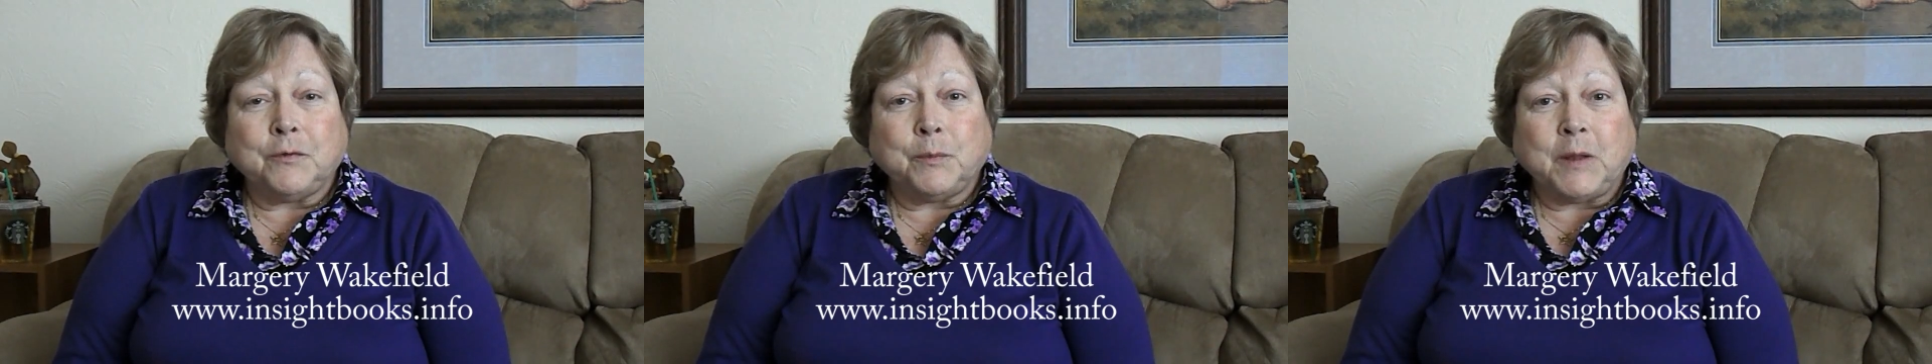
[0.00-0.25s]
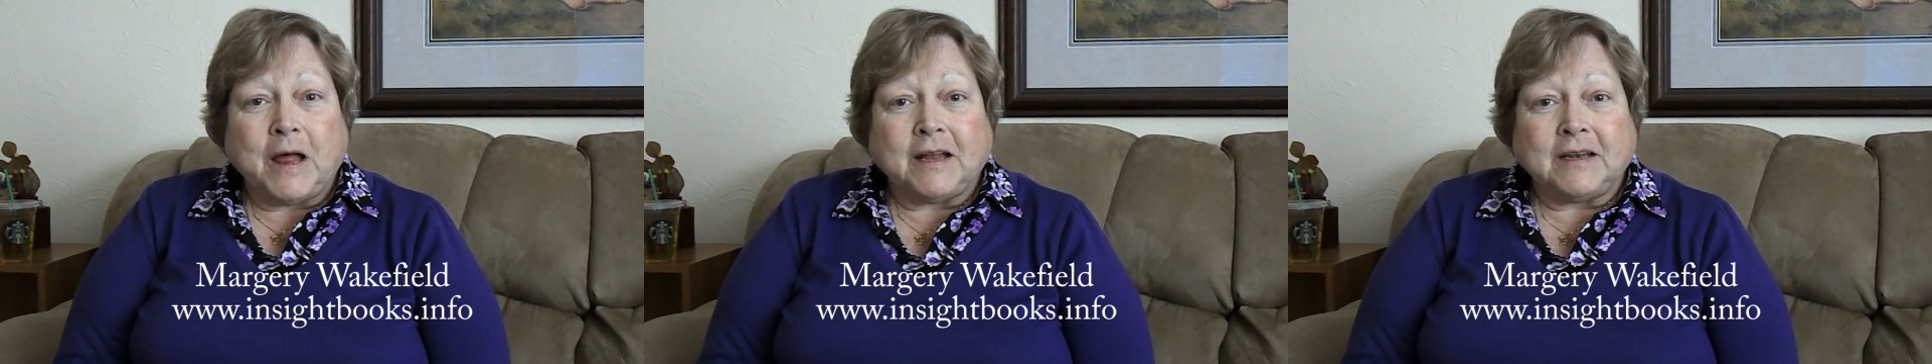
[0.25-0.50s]

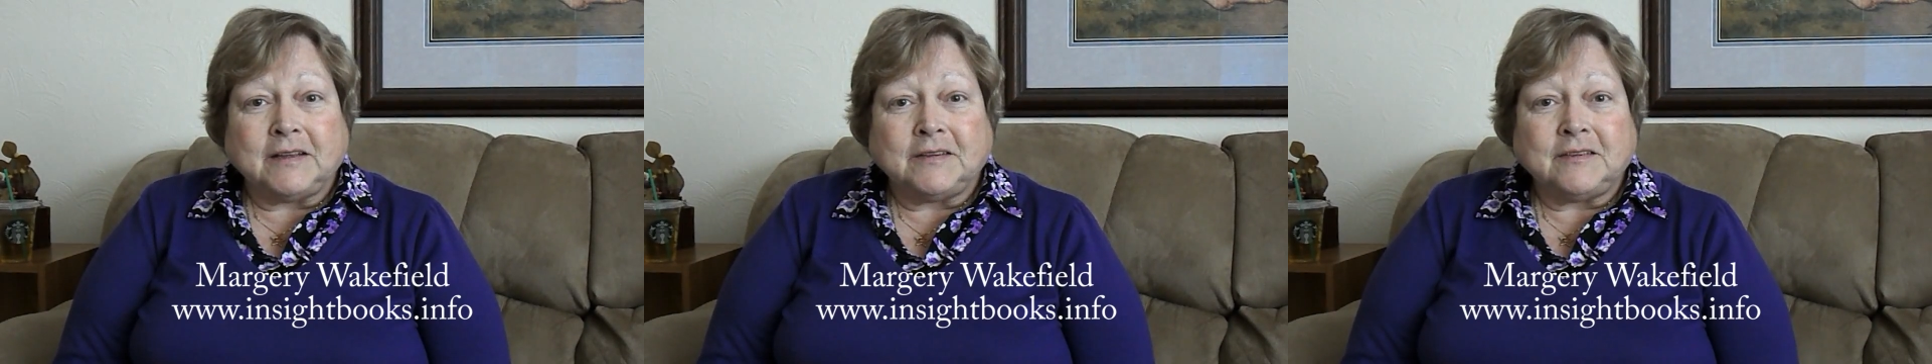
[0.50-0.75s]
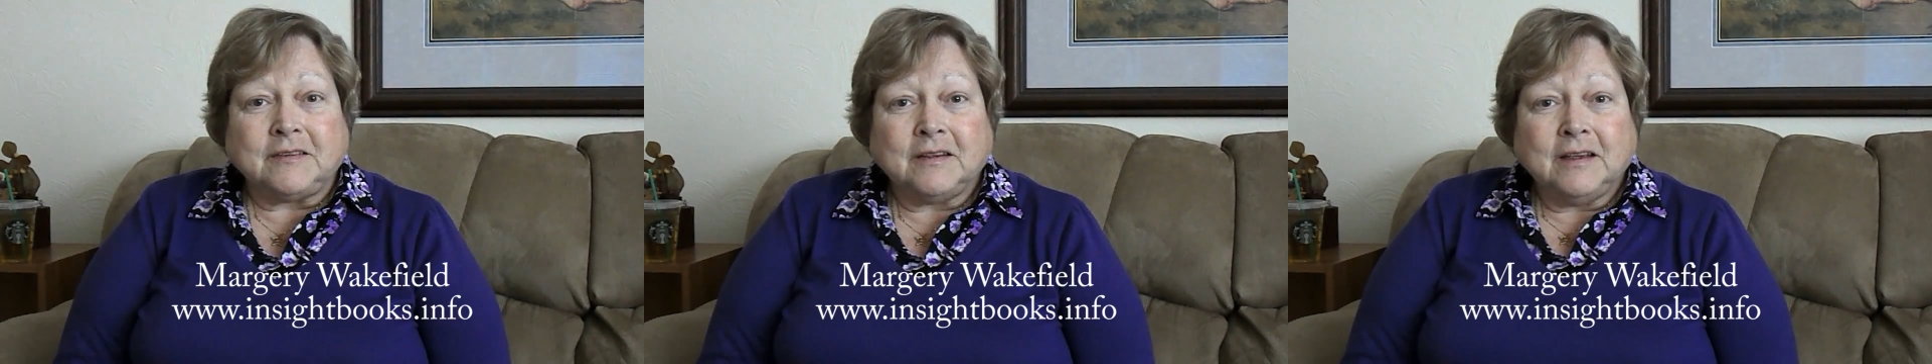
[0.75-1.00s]

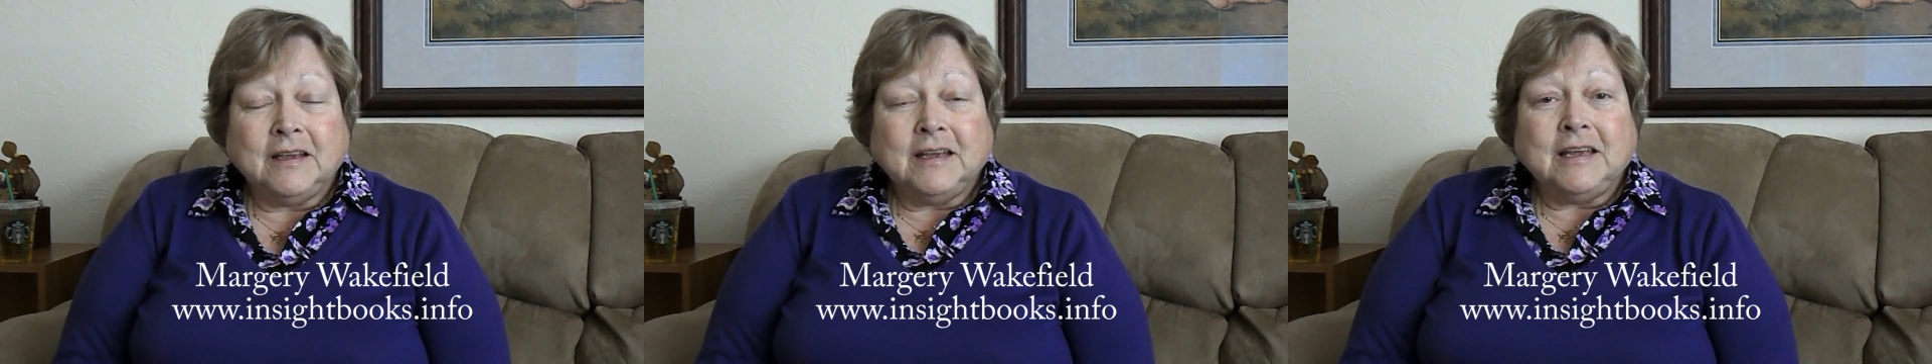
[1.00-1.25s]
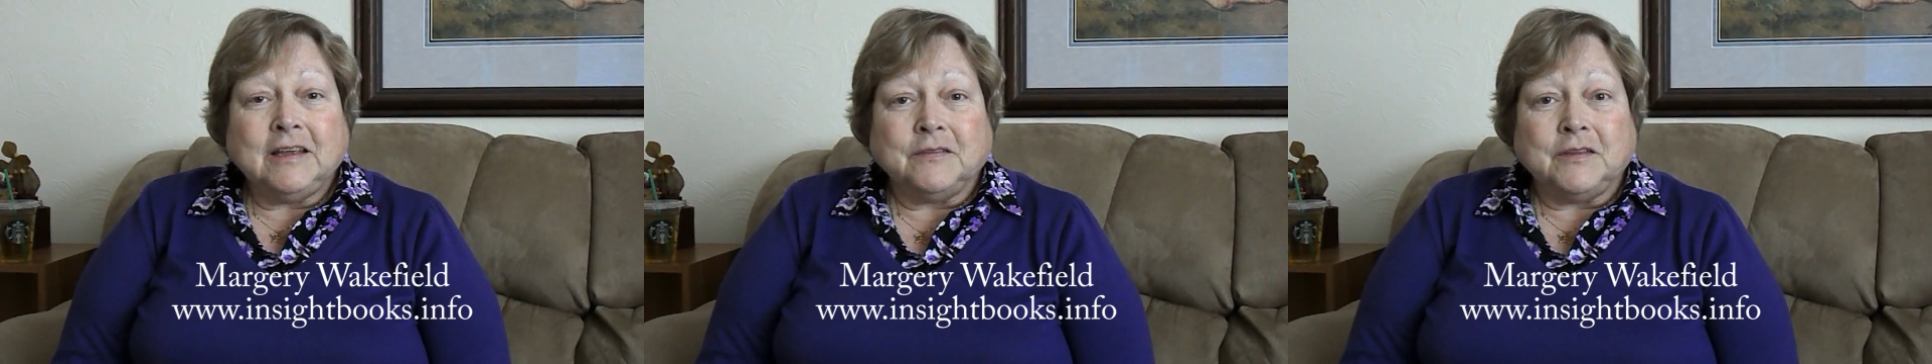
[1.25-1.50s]
planets
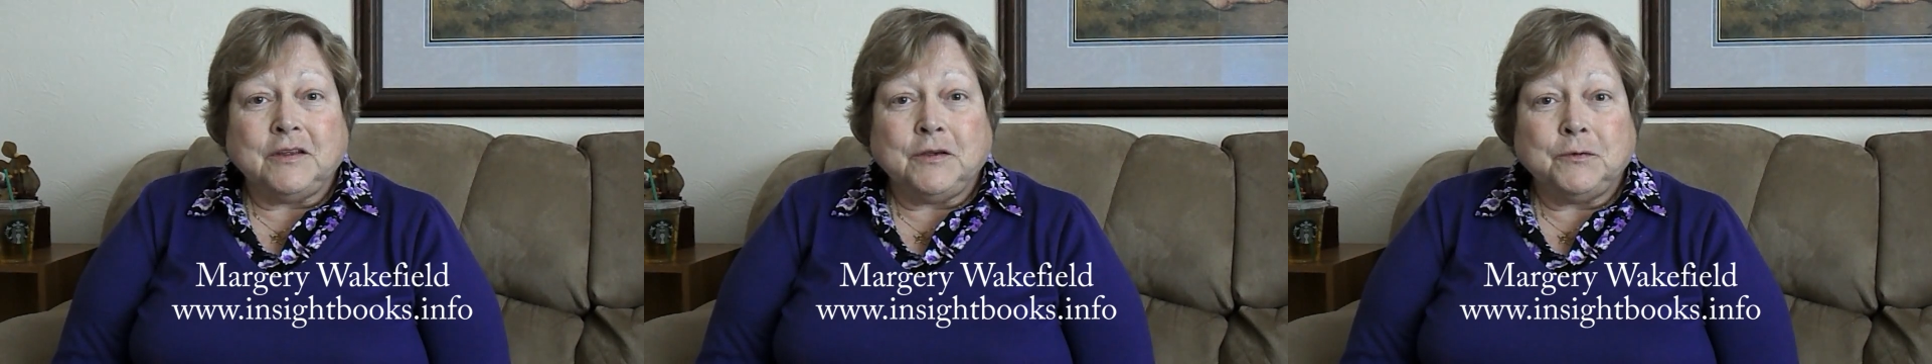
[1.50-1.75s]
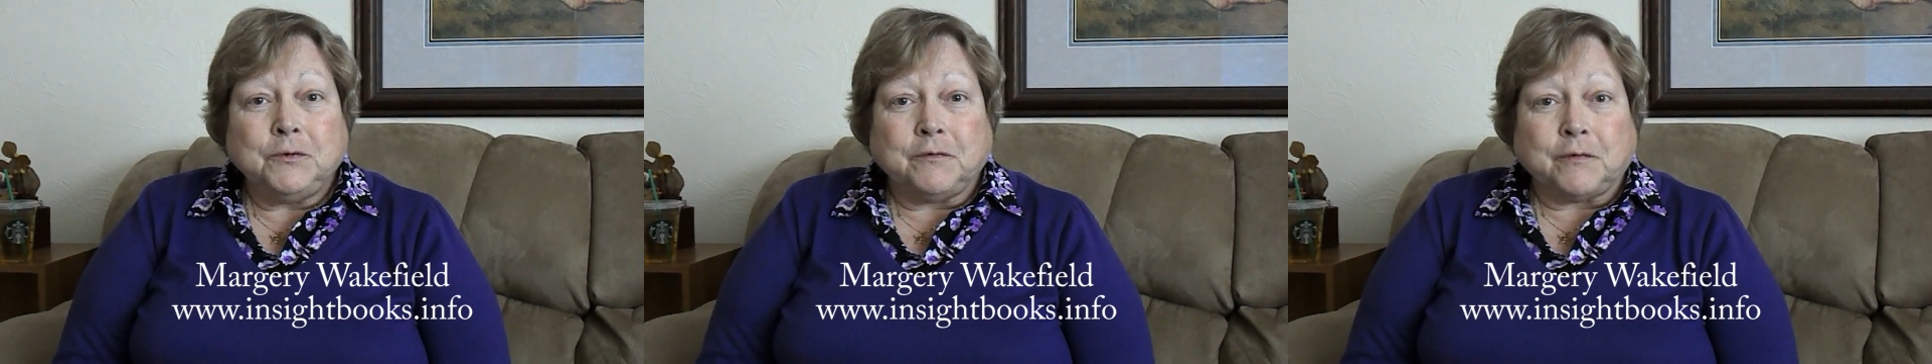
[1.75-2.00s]
in the
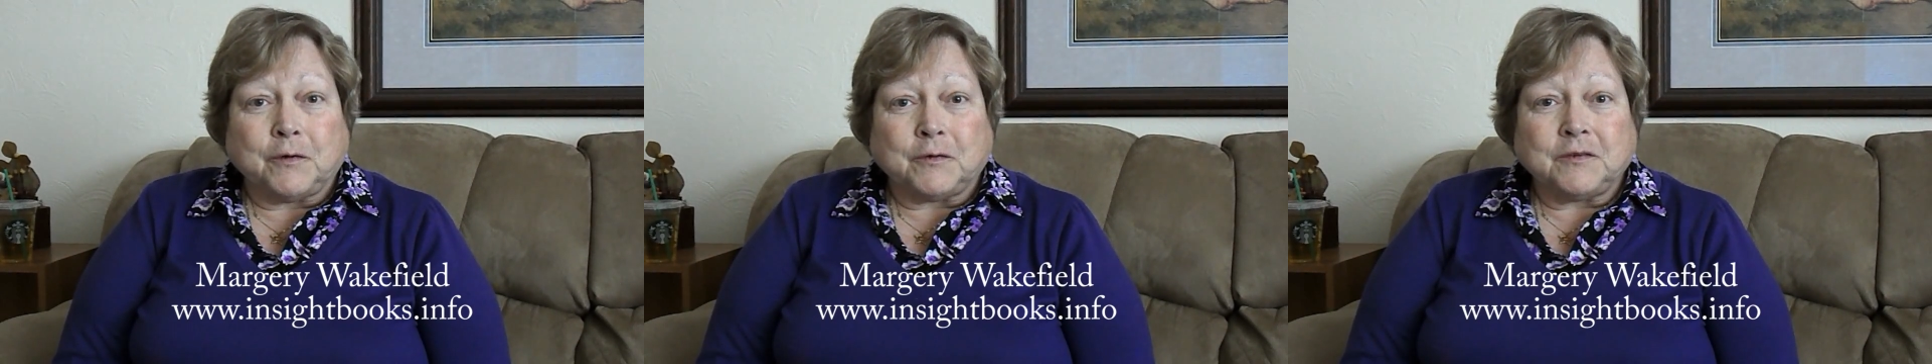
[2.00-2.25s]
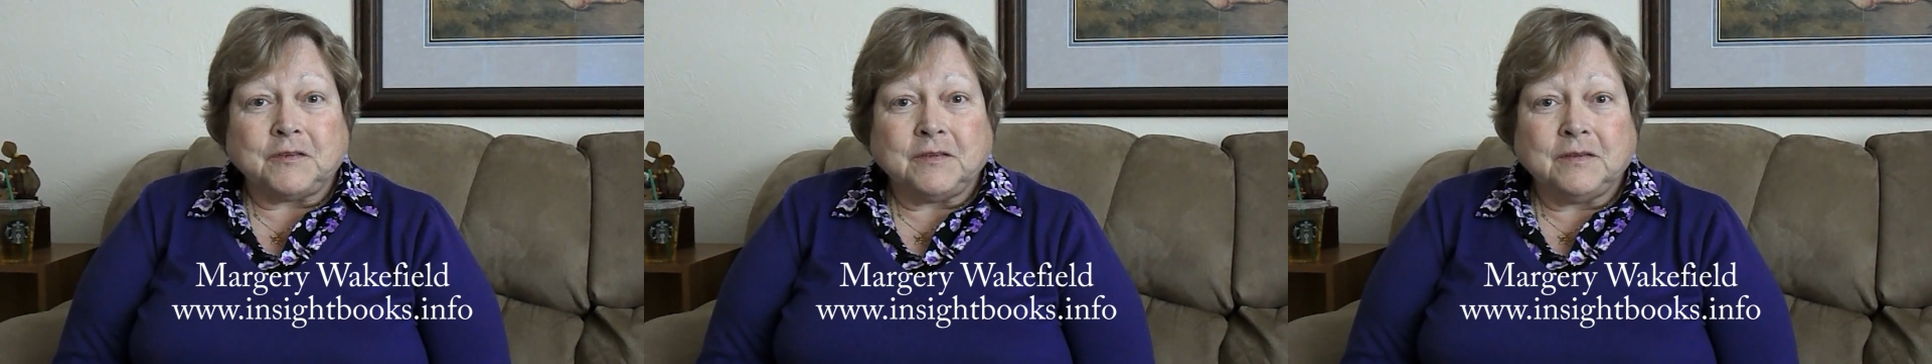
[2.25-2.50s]

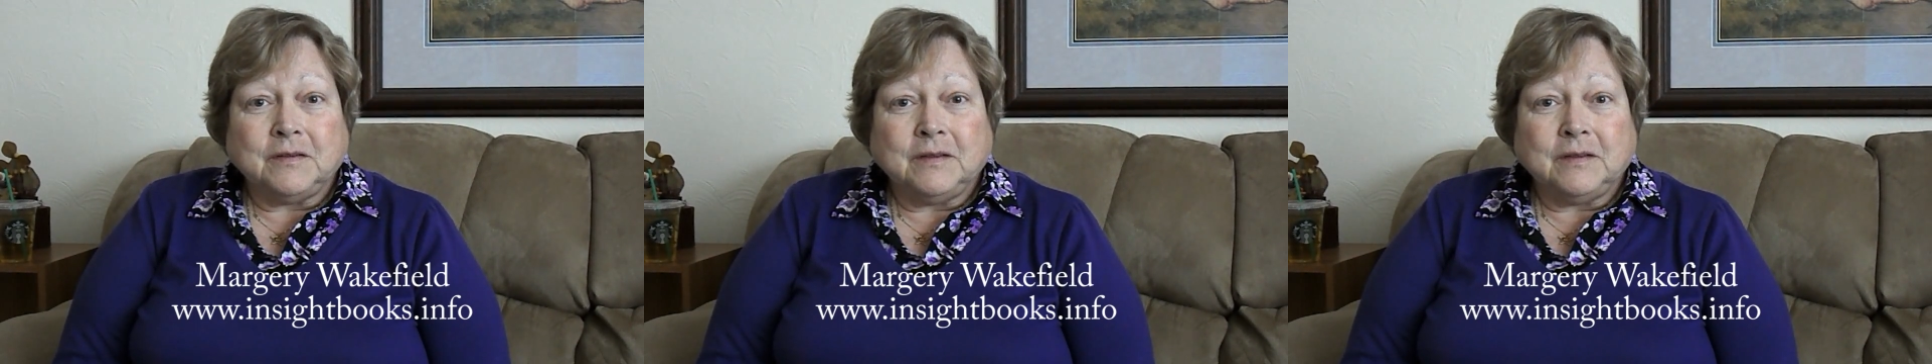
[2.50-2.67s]
universe.